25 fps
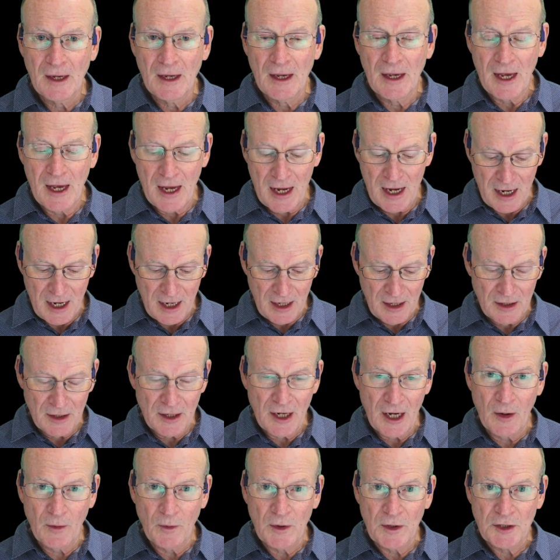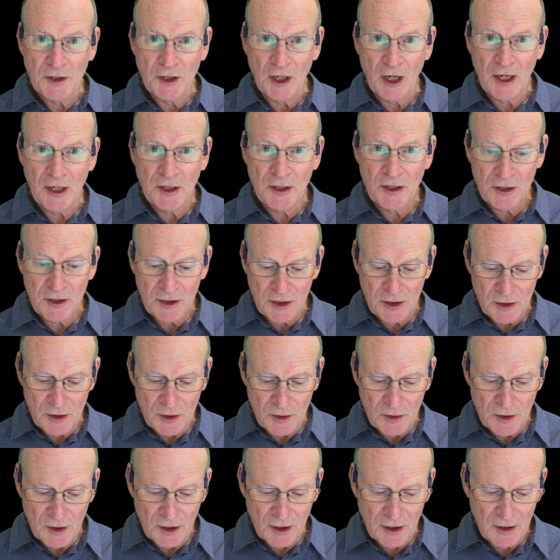and now we change into
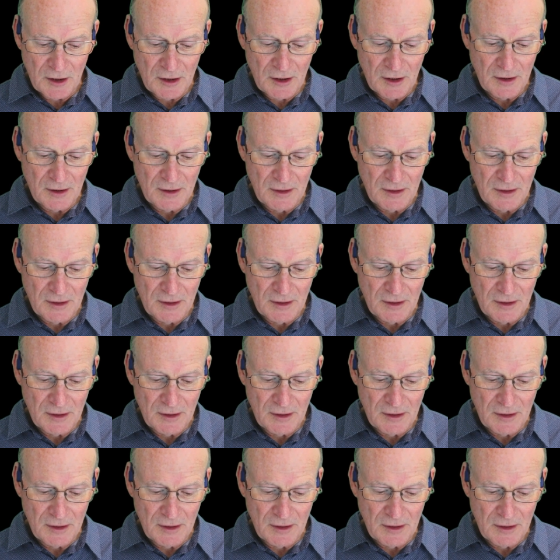newdir,